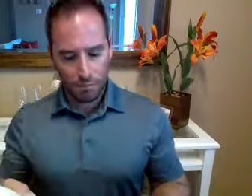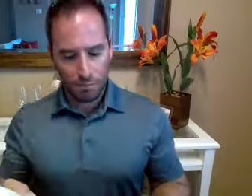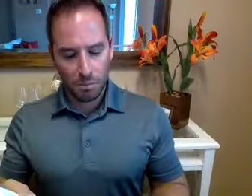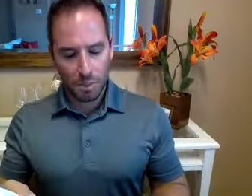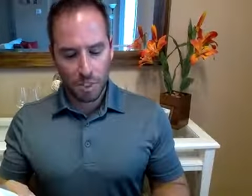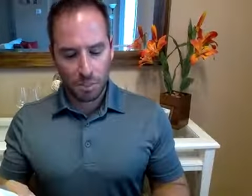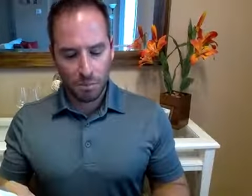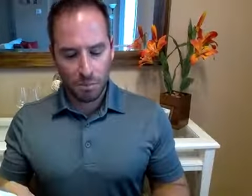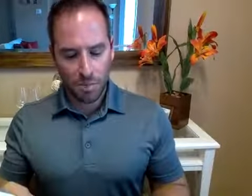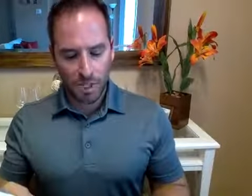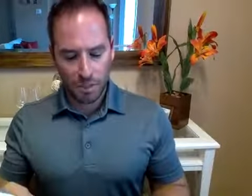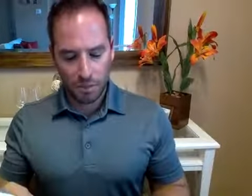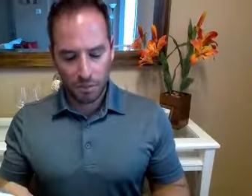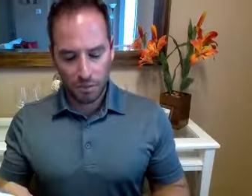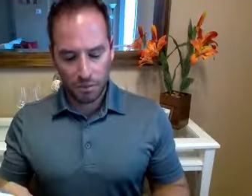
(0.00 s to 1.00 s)
But coming
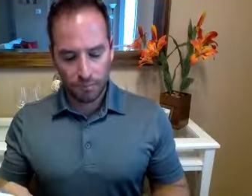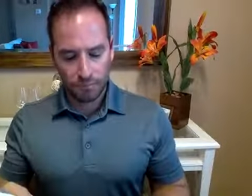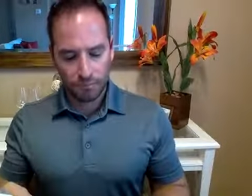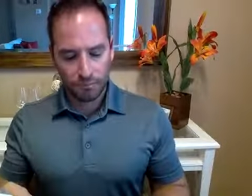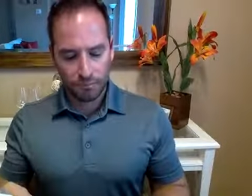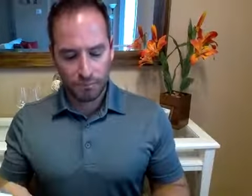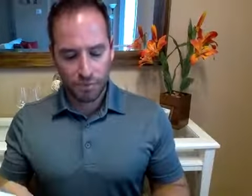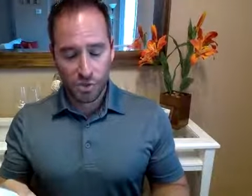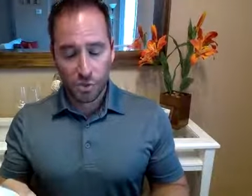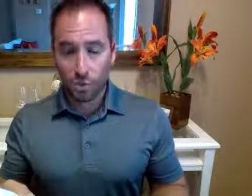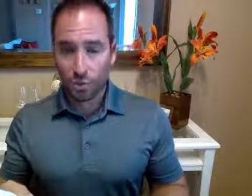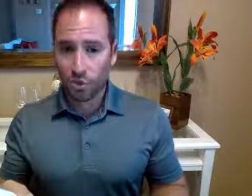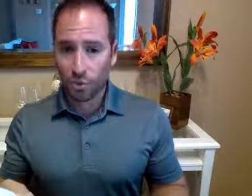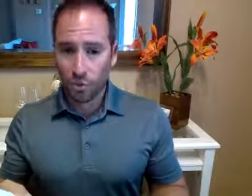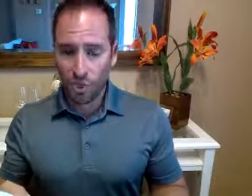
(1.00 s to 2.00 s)
back here.
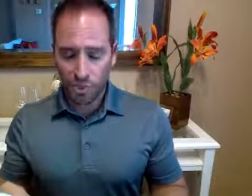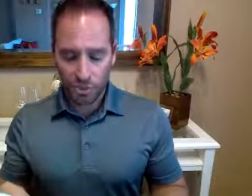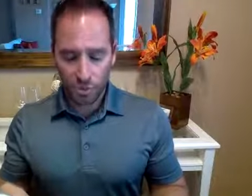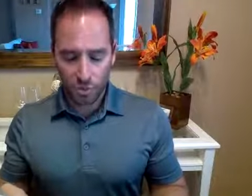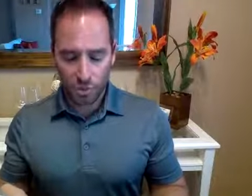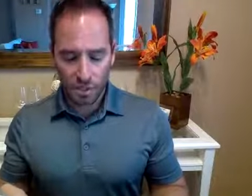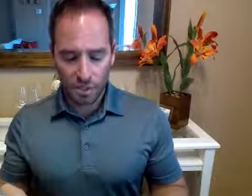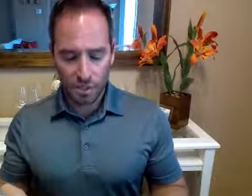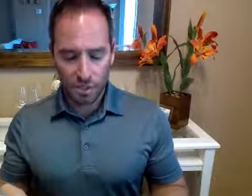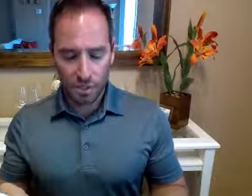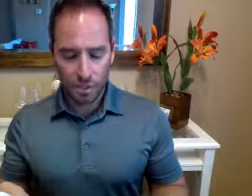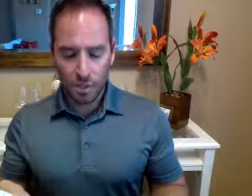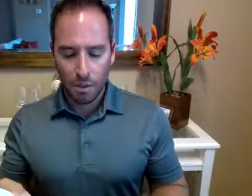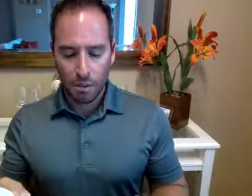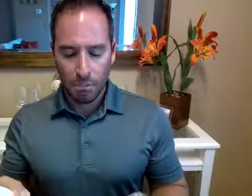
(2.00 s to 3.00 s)
So the question was,
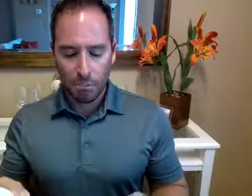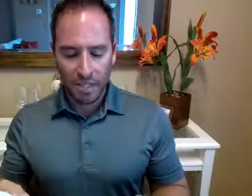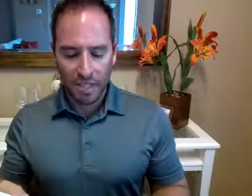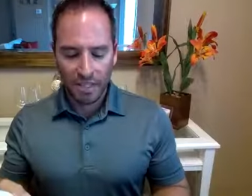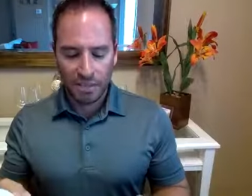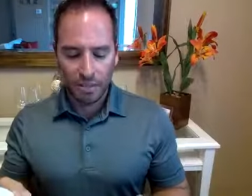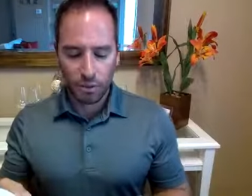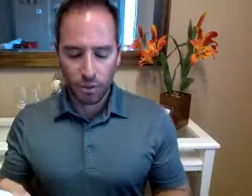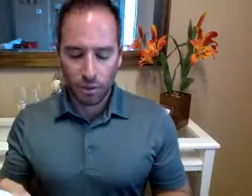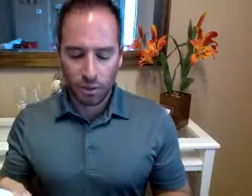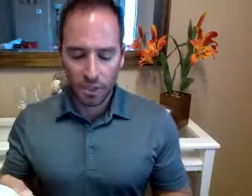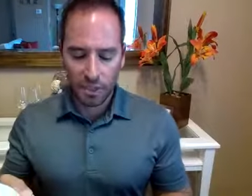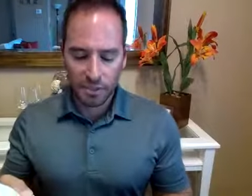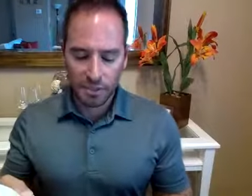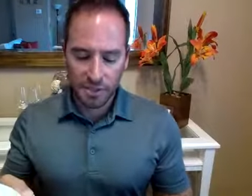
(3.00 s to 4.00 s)
mightn't our
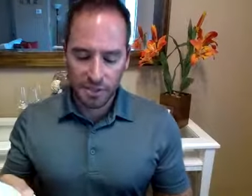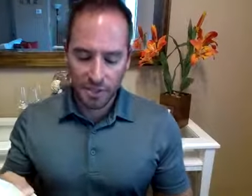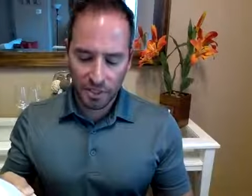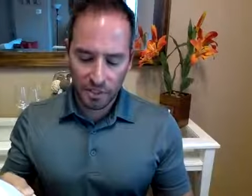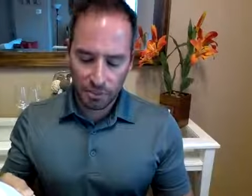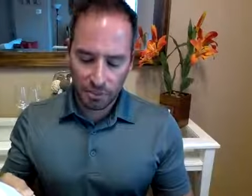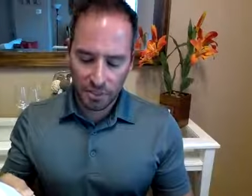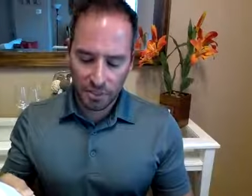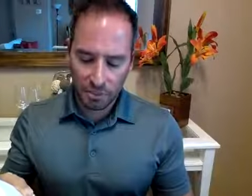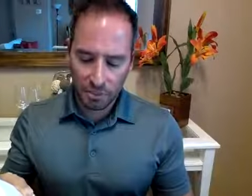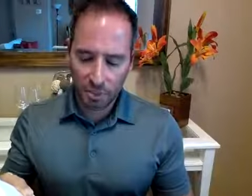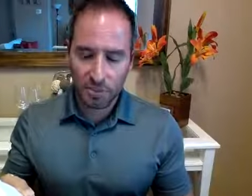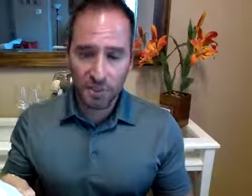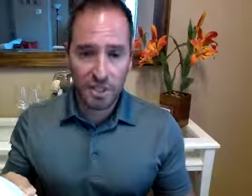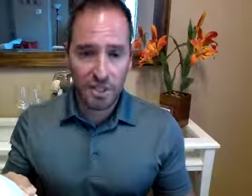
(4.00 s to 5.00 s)
inner sentiment
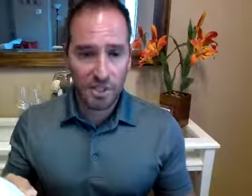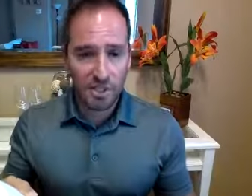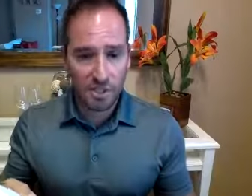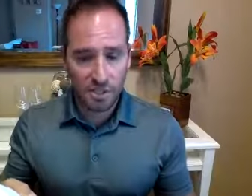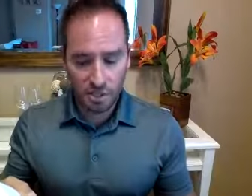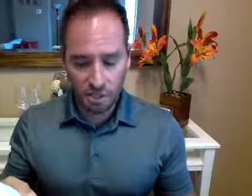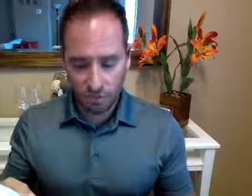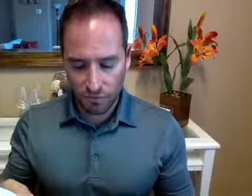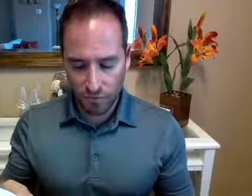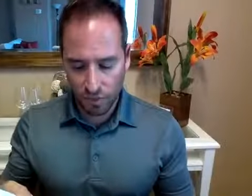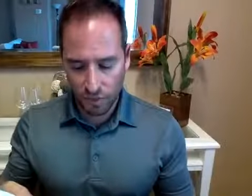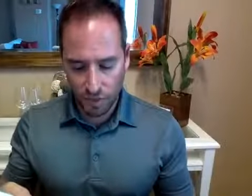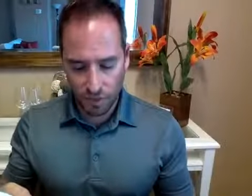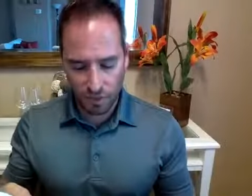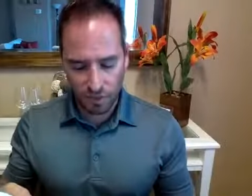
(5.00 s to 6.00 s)
about the existence of
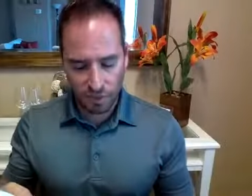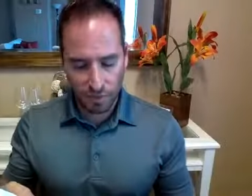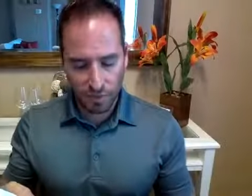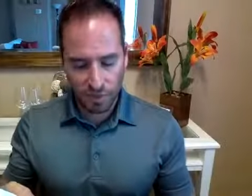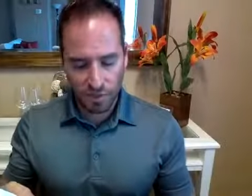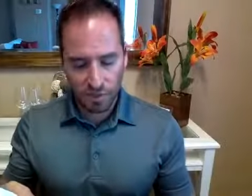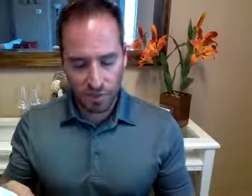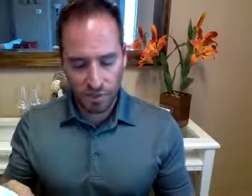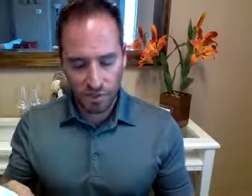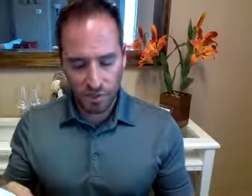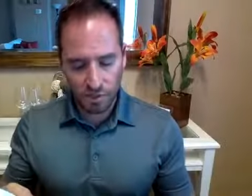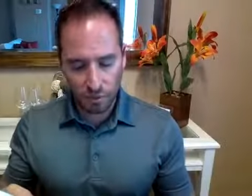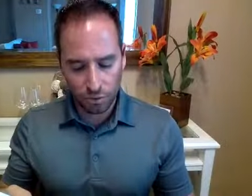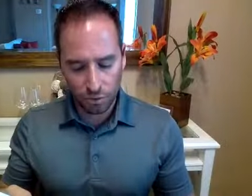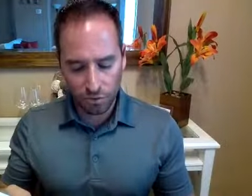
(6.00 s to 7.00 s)
God be the
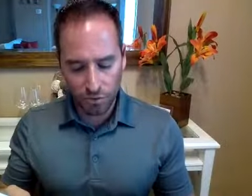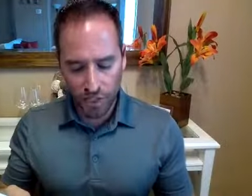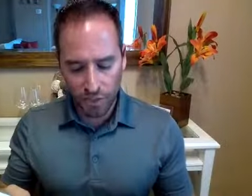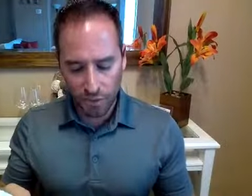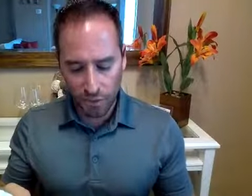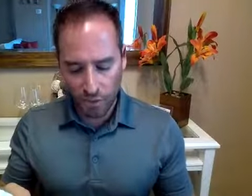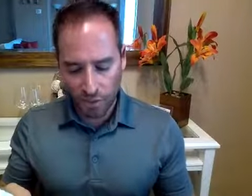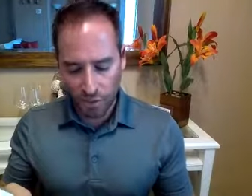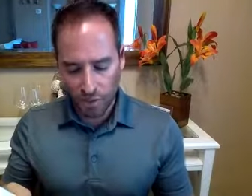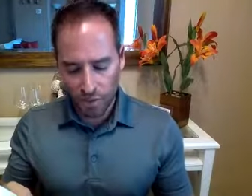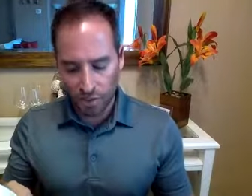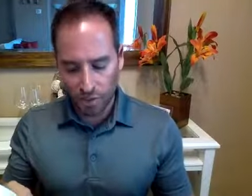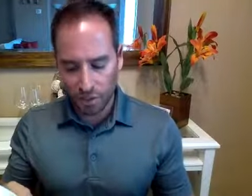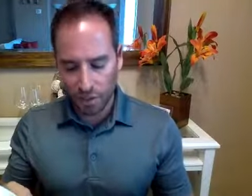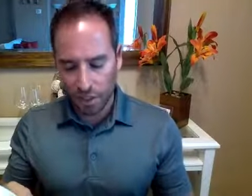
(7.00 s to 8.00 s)
result of
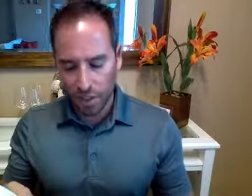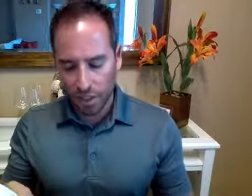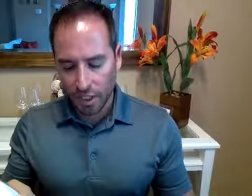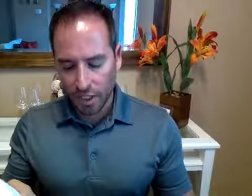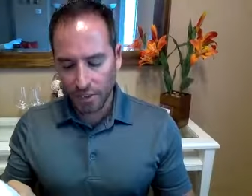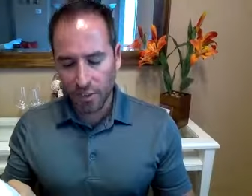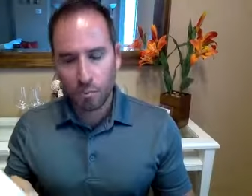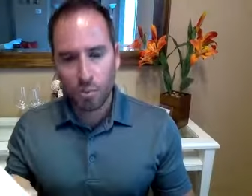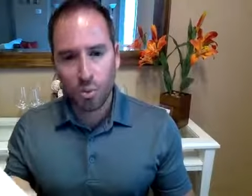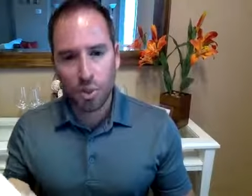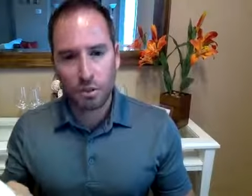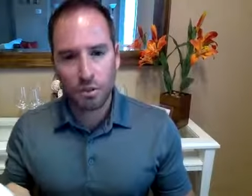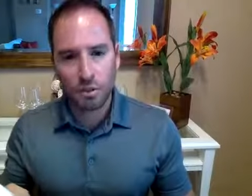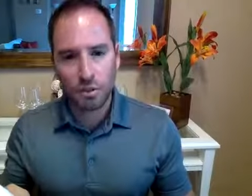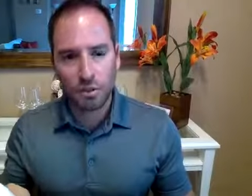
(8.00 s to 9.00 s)
education and the
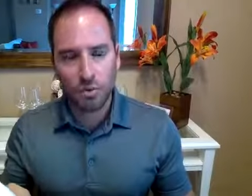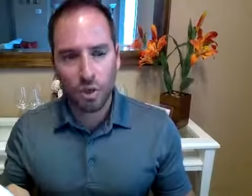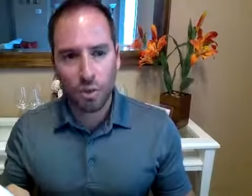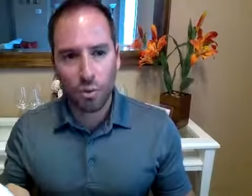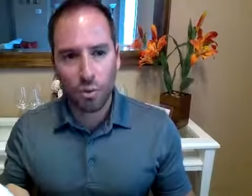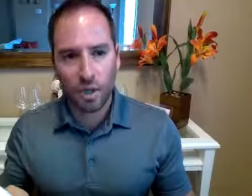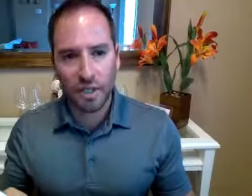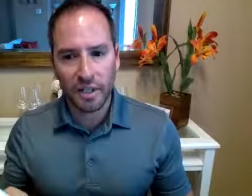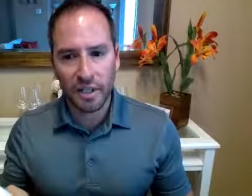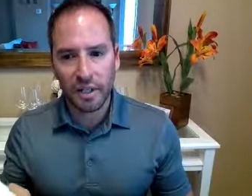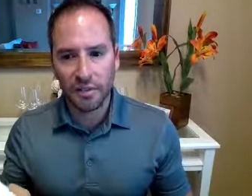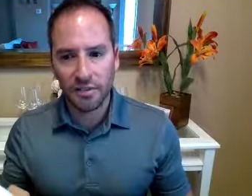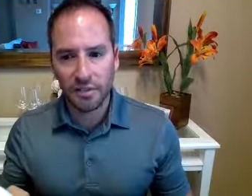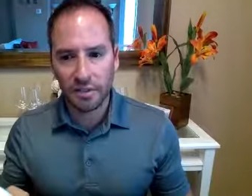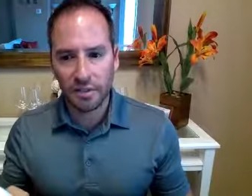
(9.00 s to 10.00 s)
product of acquired
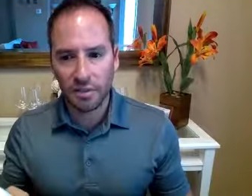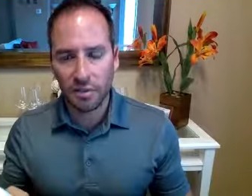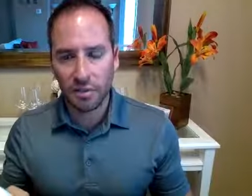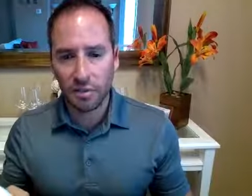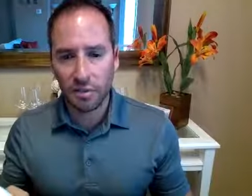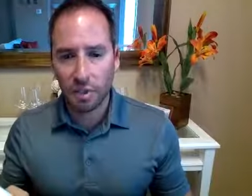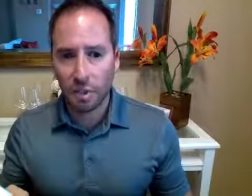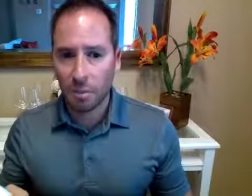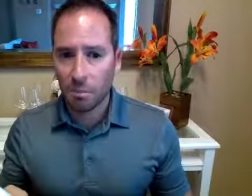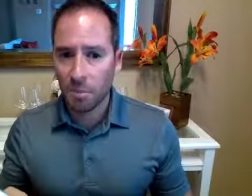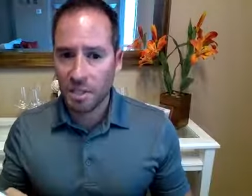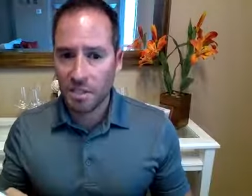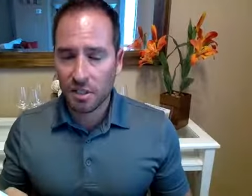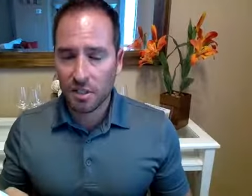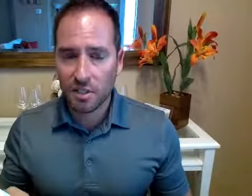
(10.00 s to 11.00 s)
ideas?
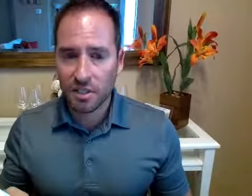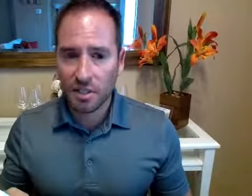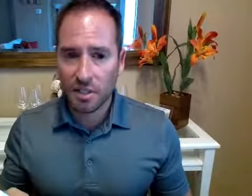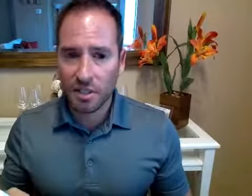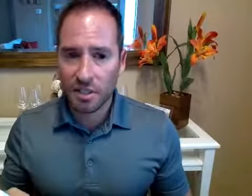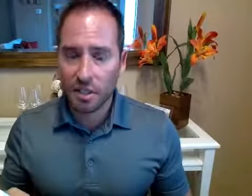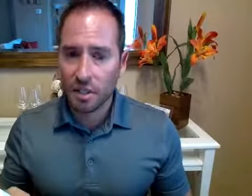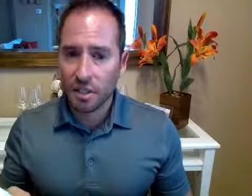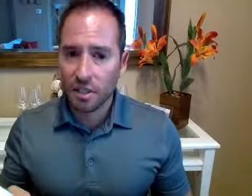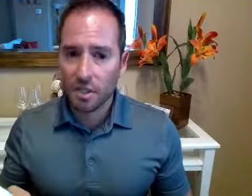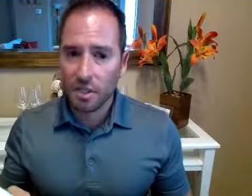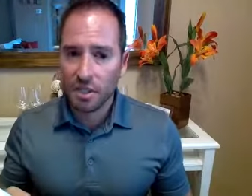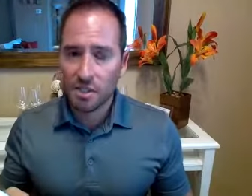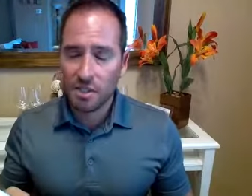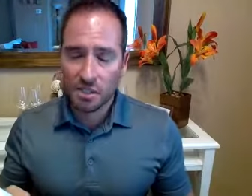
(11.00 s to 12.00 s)
Basically saying,
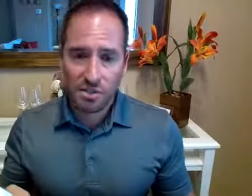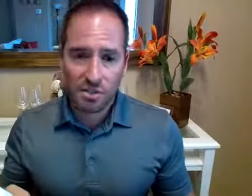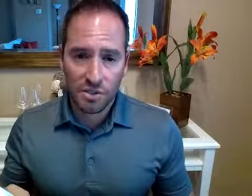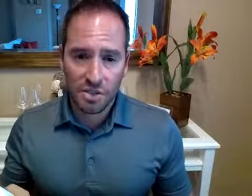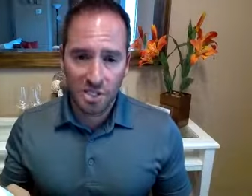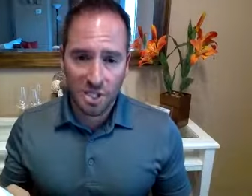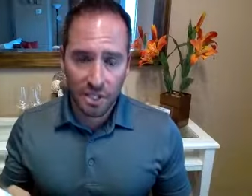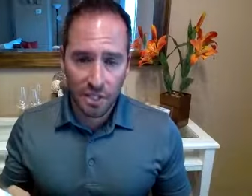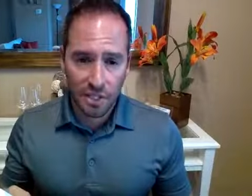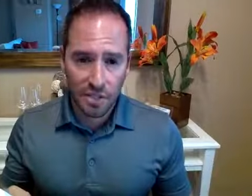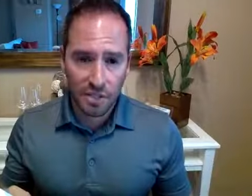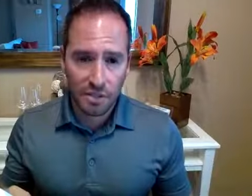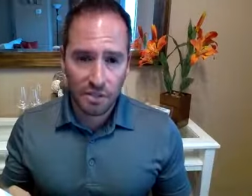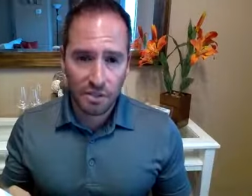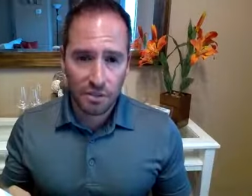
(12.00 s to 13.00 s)
isn't
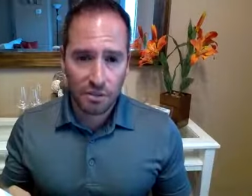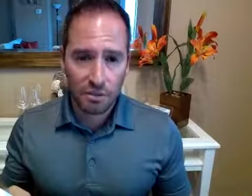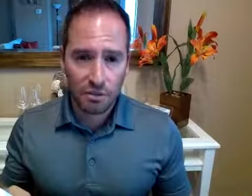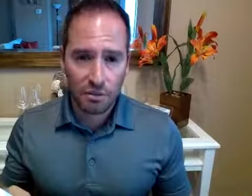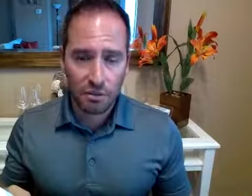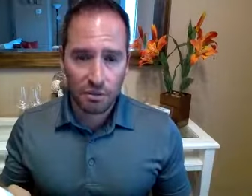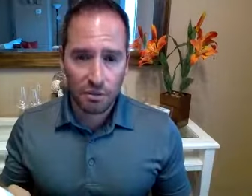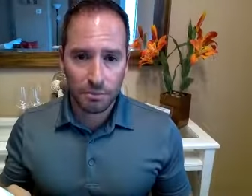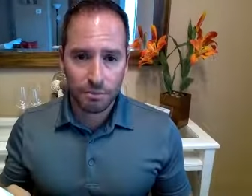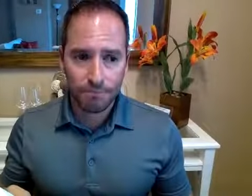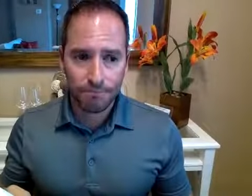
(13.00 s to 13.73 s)
society's, uh,